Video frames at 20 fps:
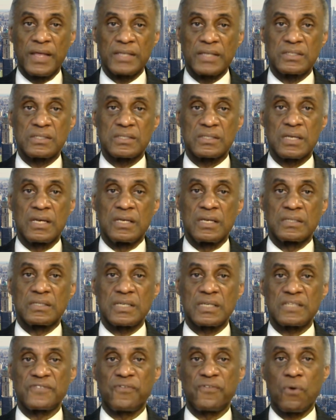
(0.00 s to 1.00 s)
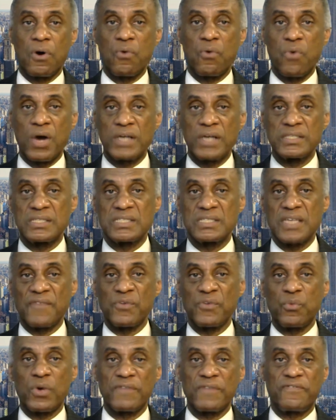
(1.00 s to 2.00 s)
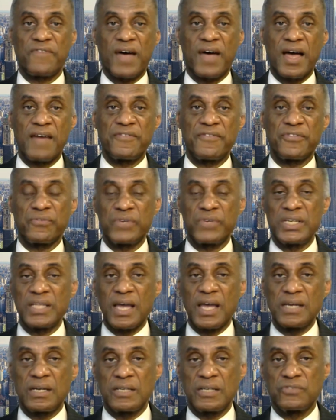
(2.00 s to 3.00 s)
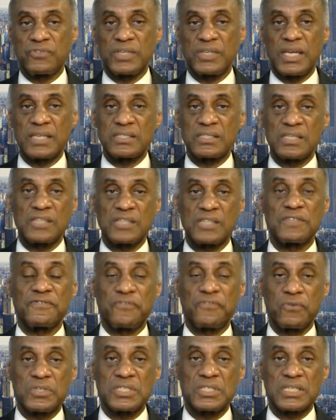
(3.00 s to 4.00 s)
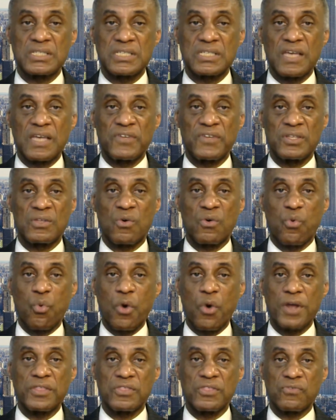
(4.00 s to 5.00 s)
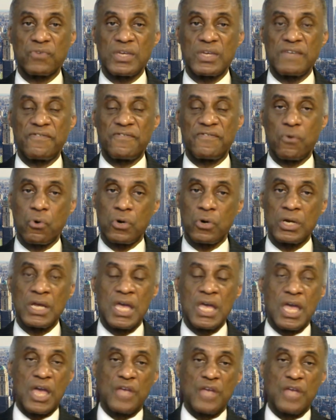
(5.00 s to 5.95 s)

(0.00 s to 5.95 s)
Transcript: That's 641-715-3900, extension 467-134.